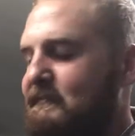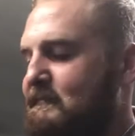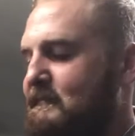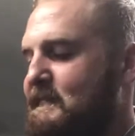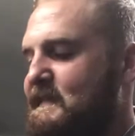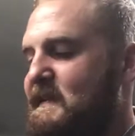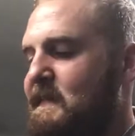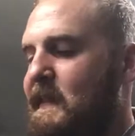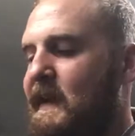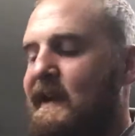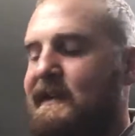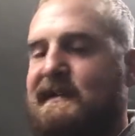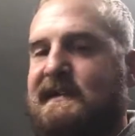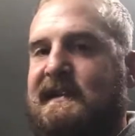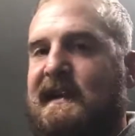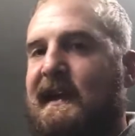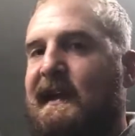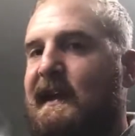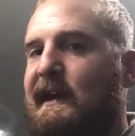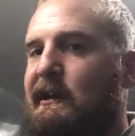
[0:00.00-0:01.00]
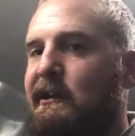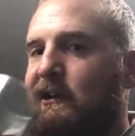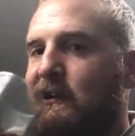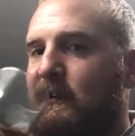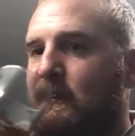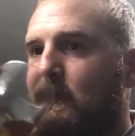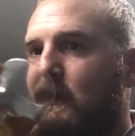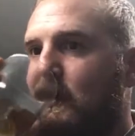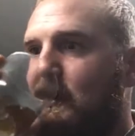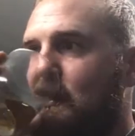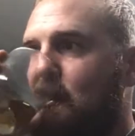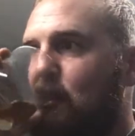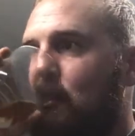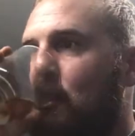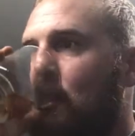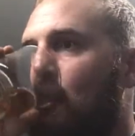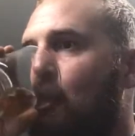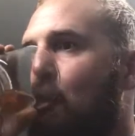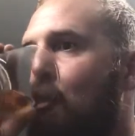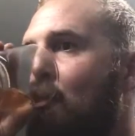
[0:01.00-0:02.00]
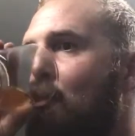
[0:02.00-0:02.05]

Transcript: sit back, just hang out a little bit. So